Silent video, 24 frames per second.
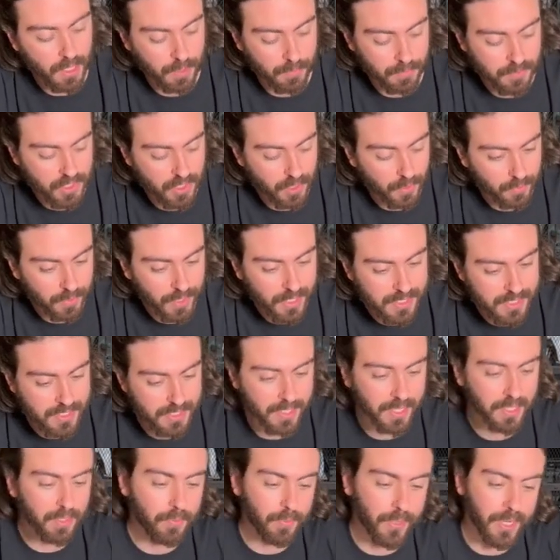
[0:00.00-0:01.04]
So let's
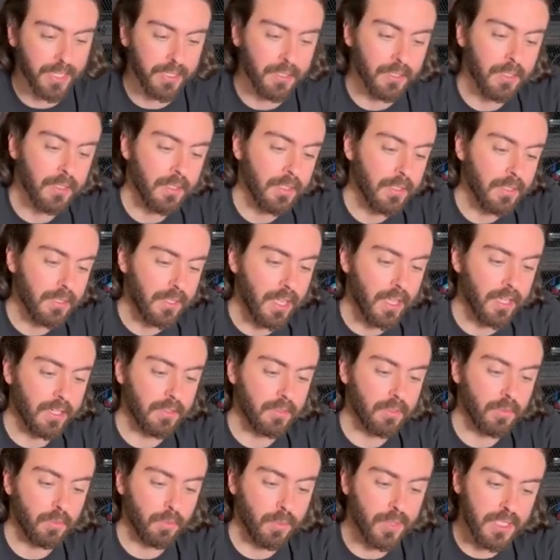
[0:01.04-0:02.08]
say, right, that
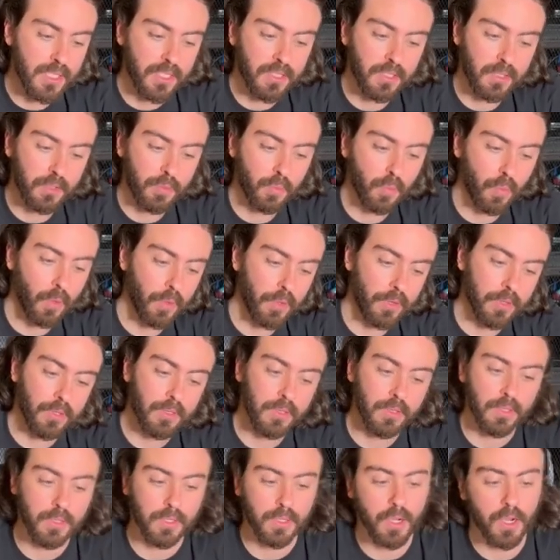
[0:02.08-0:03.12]
we declared war
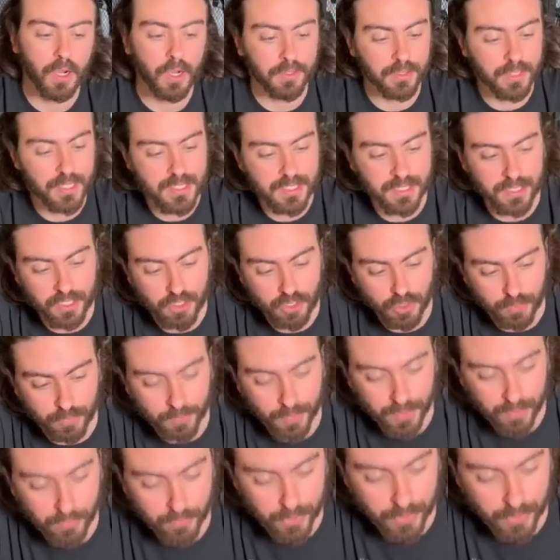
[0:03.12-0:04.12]
on this nation right over